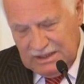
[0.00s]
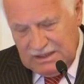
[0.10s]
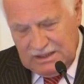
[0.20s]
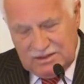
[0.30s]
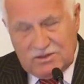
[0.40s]

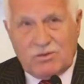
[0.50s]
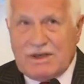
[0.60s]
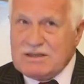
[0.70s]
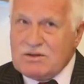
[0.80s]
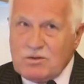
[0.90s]
into
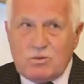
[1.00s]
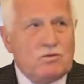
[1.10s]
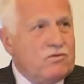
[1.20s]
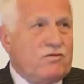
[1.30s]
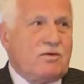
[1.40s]
a
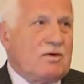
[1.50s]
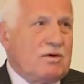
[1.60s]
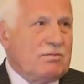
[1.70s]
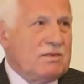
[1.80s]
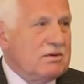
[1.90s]
new
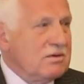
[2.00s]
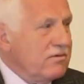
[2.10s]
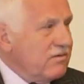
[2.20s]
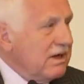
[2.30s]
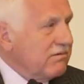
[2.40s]
form
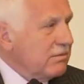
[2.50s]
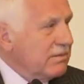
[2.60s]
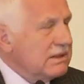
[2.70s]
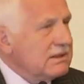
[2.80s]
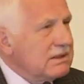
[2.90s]
of
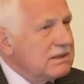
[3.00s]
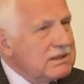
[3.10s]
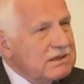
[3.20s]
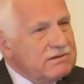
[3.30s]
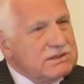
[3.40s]
government
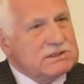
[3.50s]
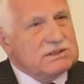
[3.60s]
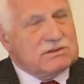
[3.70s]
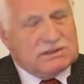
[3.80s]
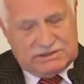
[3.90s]

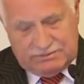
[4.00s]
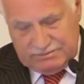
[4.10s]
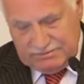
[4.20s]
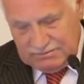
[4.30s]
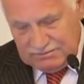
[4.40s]

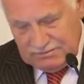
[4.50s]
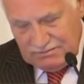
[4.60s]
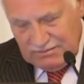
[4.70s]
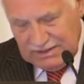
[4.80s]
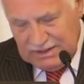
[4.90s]
interventionism.
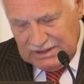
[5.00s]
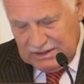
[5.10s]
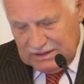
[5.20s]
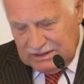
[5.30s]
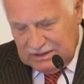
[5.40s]

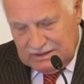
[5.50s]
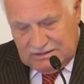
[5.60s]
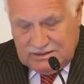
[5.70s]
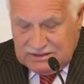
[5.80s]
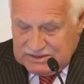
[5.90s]

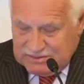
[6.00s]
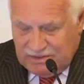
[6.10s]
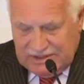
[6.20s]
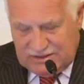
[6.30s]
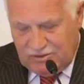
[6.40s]
In
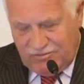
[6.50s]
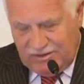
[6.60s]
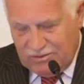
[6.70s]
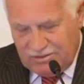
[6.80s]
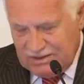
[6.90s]
spite of
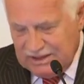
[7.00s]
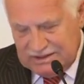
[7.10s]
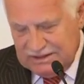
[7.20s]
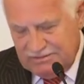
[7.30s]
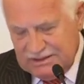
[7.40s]
our
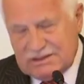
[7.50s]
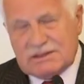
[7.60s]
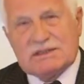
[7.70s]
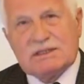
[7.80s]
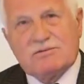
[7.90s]
relatively
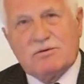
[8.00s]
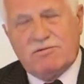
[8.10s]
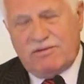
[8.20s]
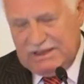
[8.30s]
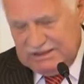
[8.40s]
successful
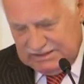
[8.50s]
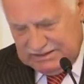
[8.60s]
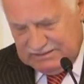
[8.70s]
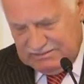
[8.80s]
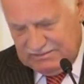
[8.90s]

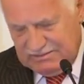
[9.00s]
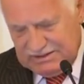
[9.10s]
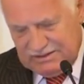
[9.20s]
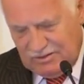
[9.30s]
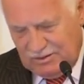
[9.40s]
fights
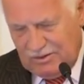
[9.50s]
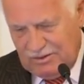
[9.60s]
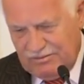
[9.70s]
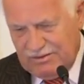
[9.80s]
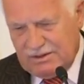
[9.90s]
with
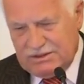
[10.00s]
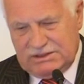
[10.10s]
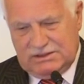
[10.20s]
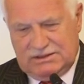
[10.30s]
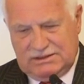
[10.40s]
all
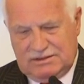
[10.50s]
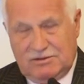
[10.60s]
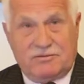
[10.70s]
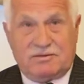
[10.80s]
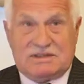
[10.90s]
versions
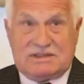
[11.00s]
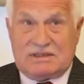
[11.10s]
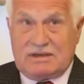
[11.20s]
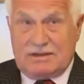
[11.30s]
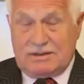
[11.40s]
of
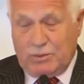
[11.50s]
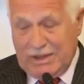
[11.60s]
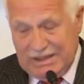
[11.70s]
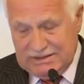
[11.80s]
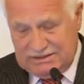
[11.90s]
third
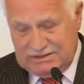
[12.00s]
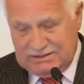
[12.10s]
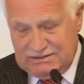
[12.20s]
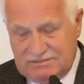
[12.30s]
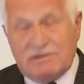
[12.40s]

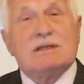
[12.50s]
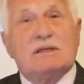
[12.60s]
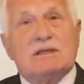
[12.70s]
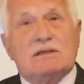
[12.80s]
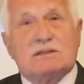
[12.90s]
ways
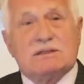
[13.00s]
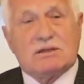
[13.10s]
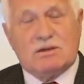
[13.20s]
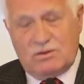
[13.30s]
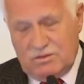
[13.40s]
20 years
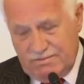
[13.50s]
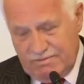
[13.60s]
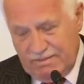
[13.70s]
ago,